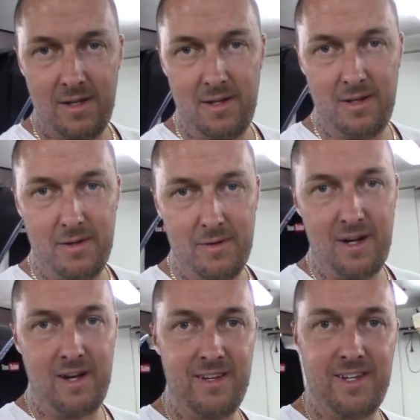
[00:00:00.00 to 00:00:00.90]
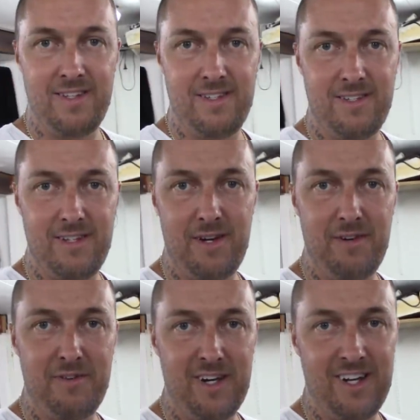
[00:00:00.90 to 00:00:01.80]
no
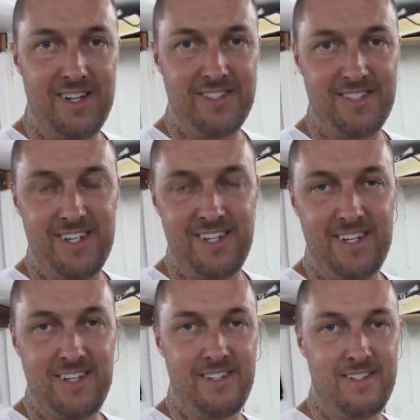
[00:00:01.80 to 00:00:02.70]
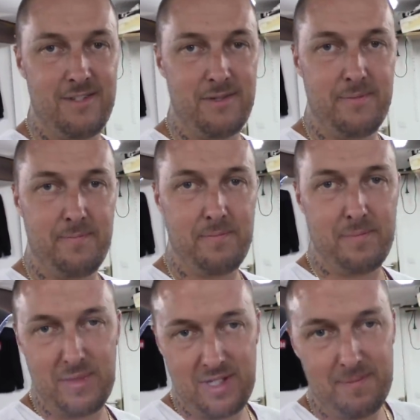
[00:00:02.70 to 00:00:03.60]
unnecessary violence needed. So,
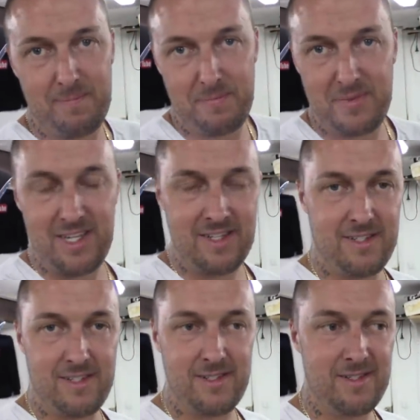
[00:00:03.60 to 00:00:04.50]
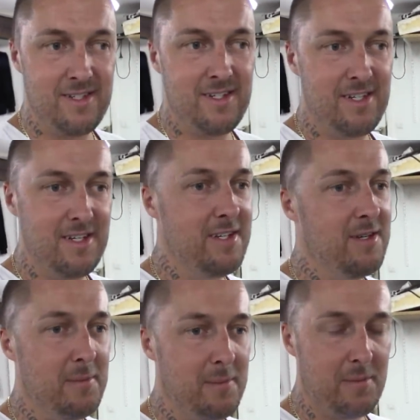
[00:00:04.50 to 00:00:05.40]
but that's
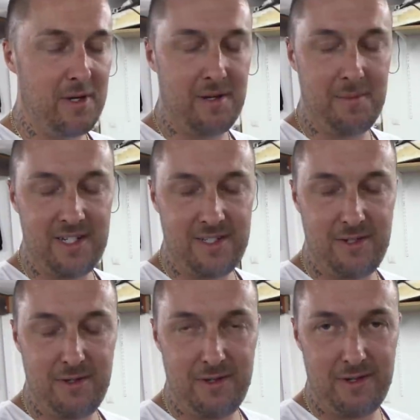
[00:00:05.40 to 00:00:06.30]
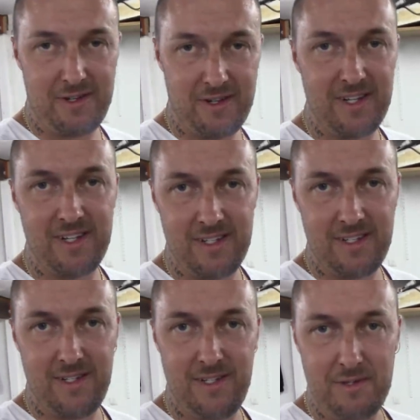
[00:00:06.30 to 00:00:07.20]
pretty much who you are
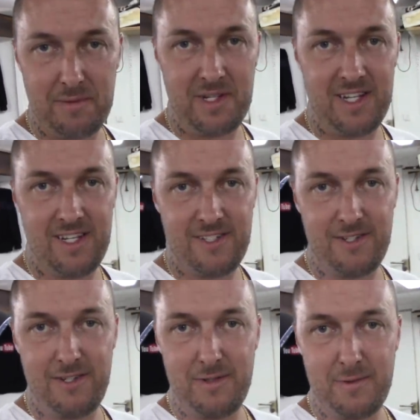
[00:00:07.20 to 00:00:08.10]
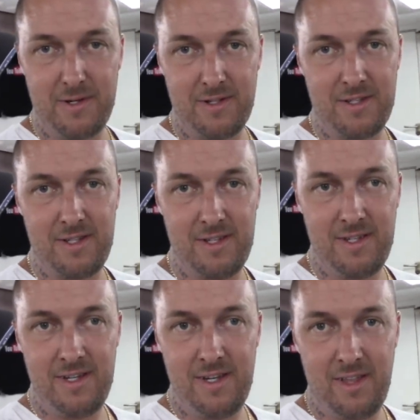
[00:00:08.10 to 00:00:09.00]
and human nature. You want
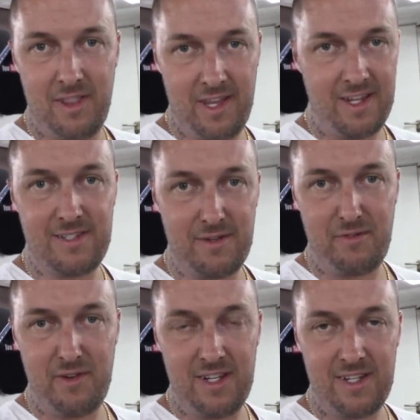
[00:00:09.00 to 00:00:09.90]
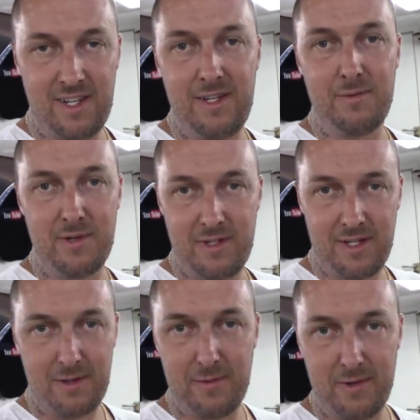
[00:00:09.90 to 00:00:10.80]
things to fit and you want
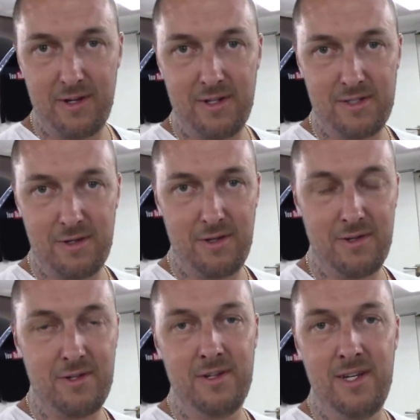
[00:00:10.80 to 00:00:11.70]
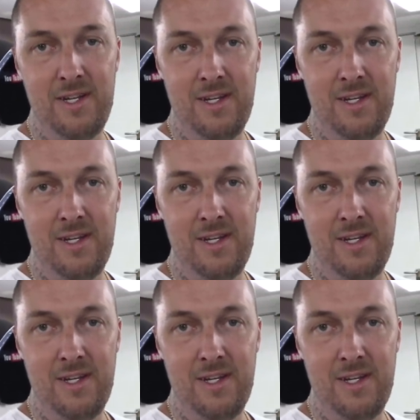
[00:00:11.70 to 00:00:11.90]
it to work, so you